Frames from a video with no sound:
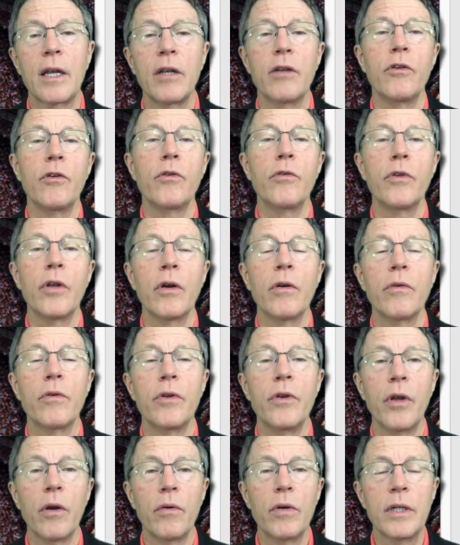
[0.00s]
and you don't
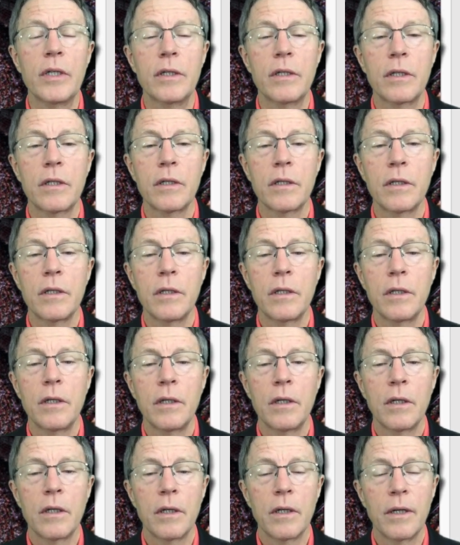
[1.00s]
know it.
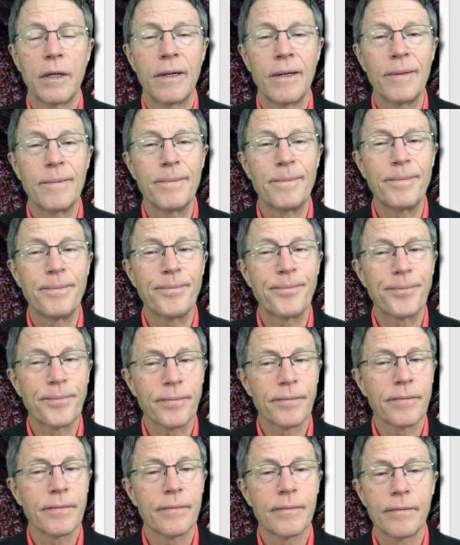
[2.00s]
Um,
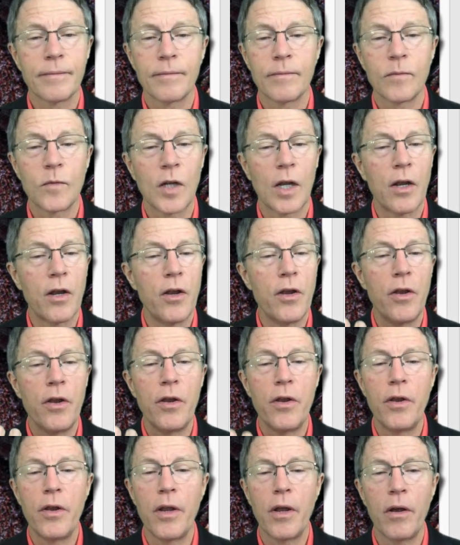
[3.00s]

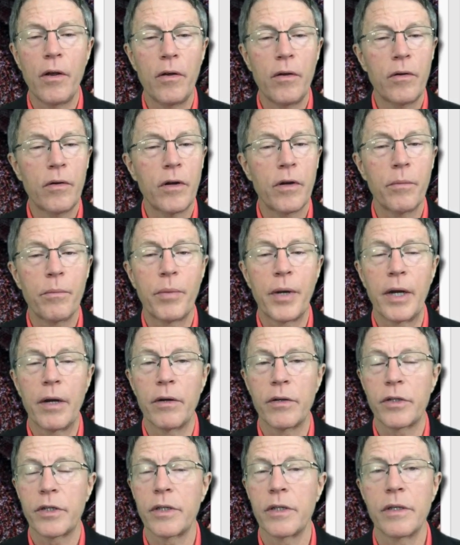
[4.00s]
no
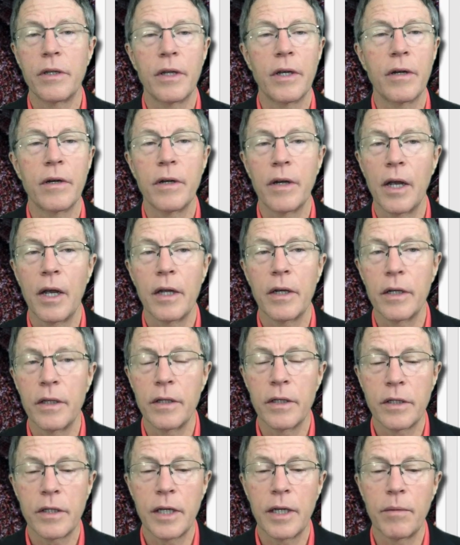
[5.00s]
comparison, they're not in
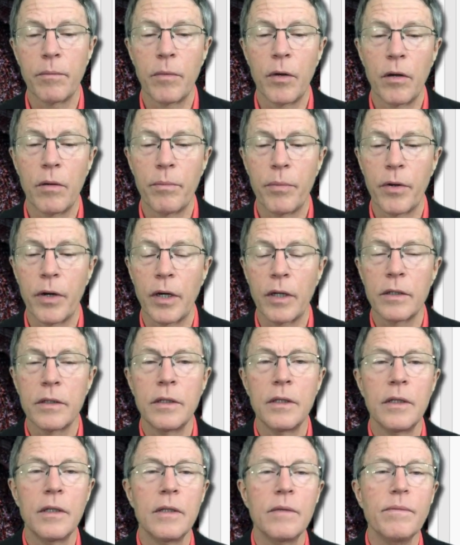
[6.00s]
the same ballpark.
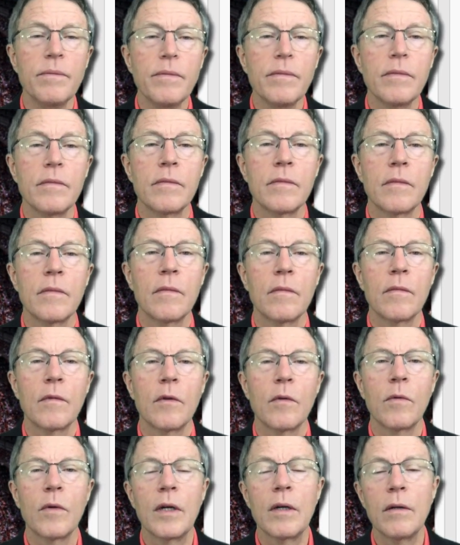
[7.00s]

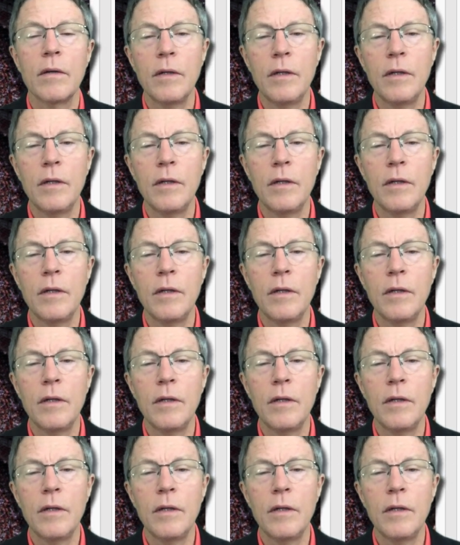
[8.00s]
Well,